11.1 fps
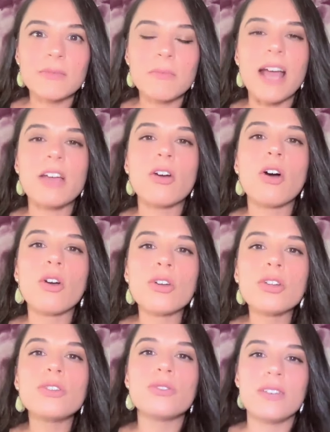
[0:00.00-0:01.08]
my
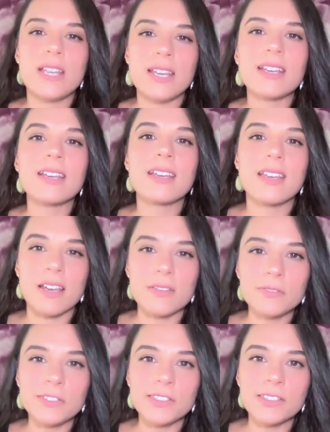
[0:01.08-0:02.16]
own unique
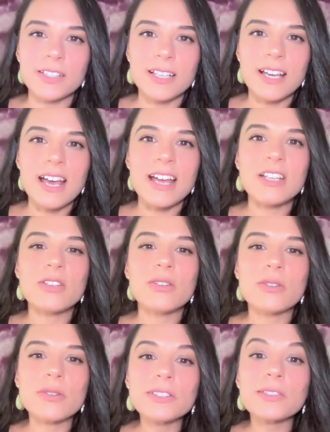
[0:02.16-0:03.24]
gifts, and
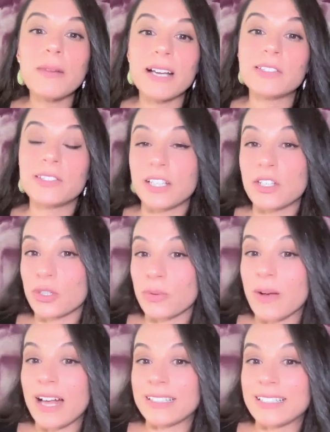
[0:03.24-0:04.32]
use my
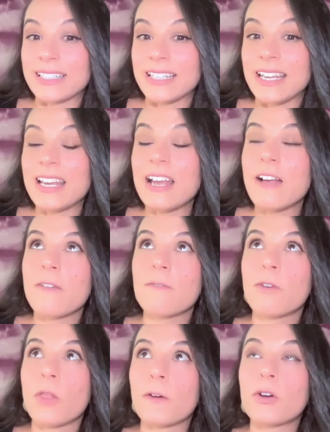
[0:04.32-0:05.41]
sensuality
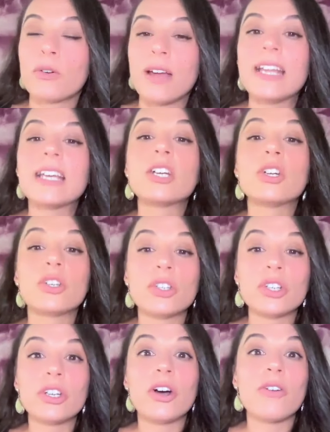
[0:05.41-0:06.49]
for the greater
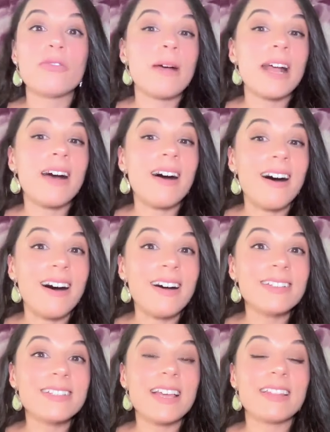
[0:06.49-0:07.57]
good of my
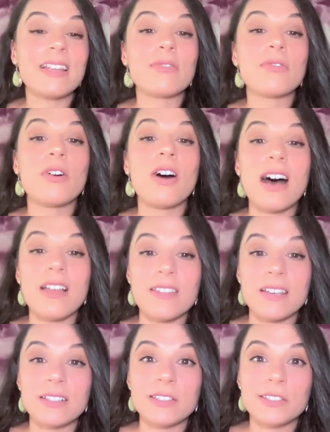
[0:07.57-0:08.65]
heart and then for
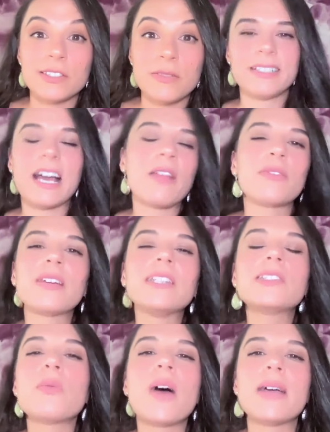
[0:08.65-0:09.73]
others. Now, the
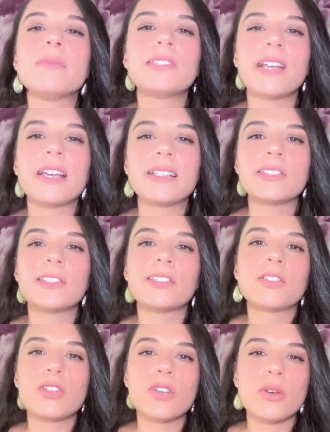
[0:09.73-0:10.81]
reason why I'm saying this
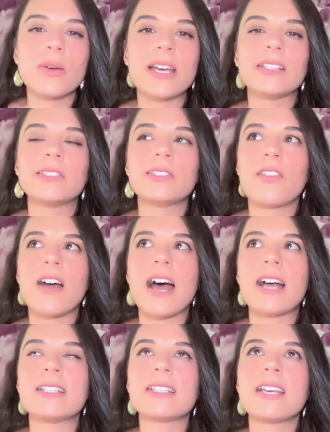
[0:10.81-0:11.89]
to you is
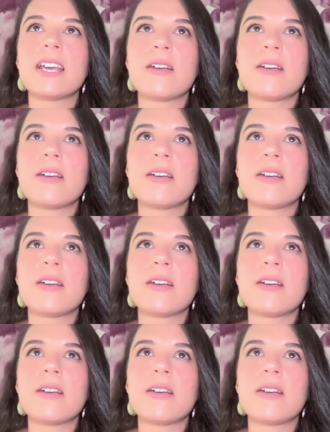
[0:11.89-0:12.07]
that